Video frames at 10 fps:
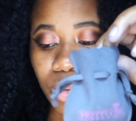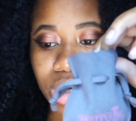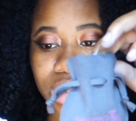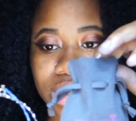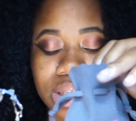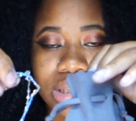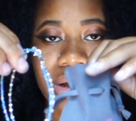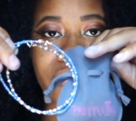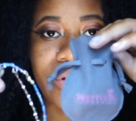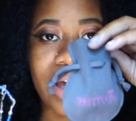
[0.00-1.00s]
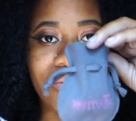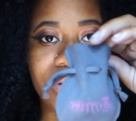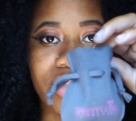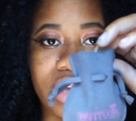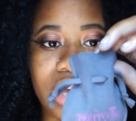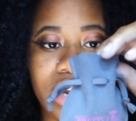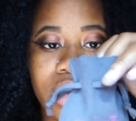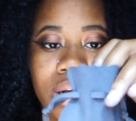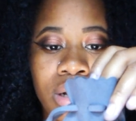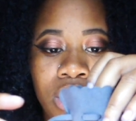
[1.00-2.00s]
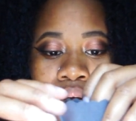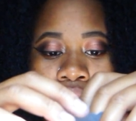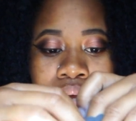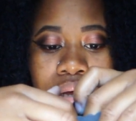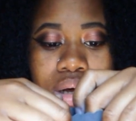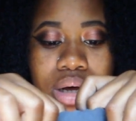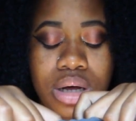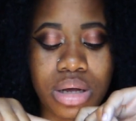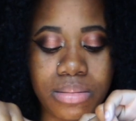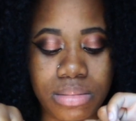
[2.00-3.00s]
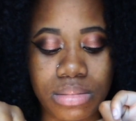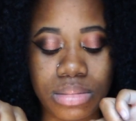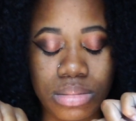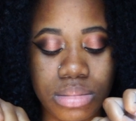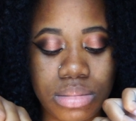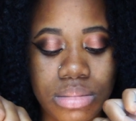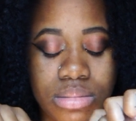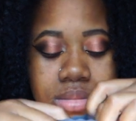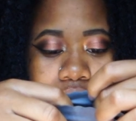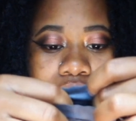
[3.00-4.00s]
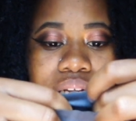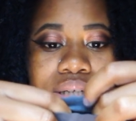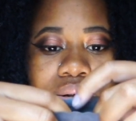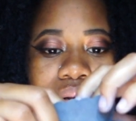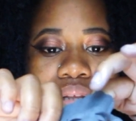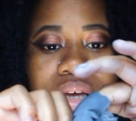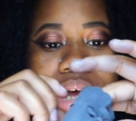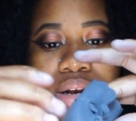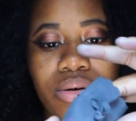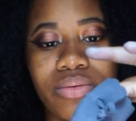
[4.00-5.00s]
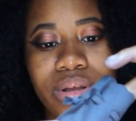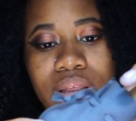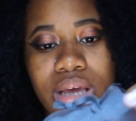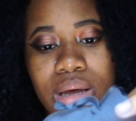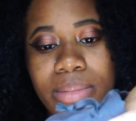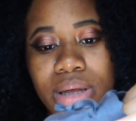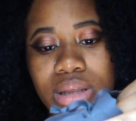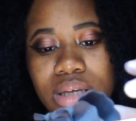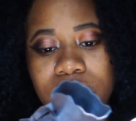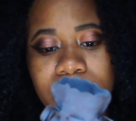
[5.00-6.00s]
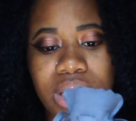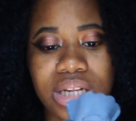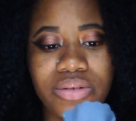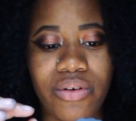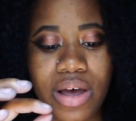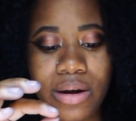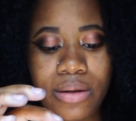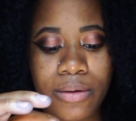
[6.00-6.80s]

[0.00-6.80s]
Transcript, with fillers: want to stuff everything in here. Um, so that's the only thing I don't really like about this, but that's fine.